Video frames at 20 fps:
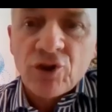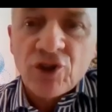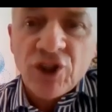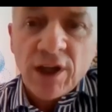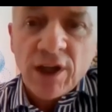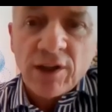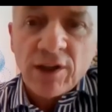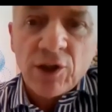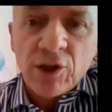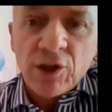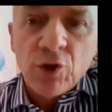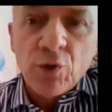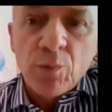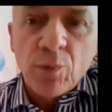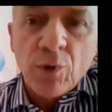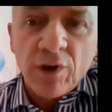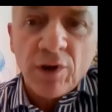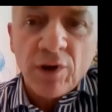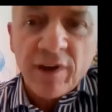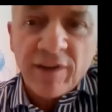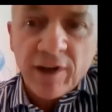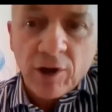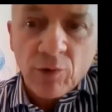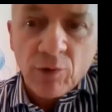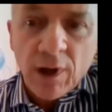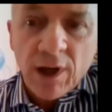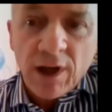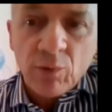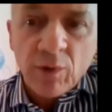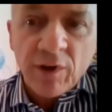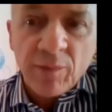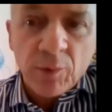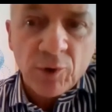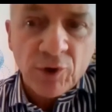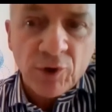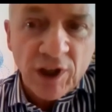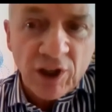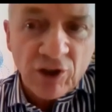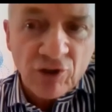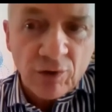check the new polysaccharide with
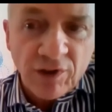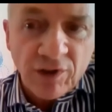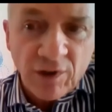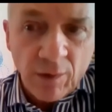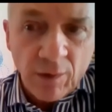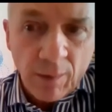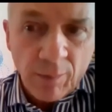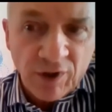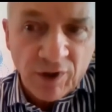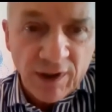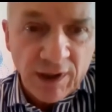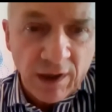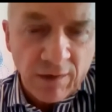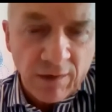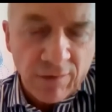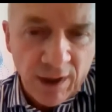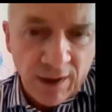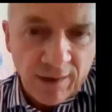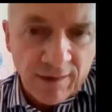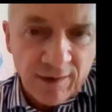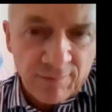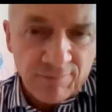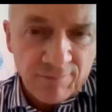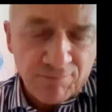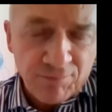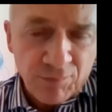potential therapeutic effect?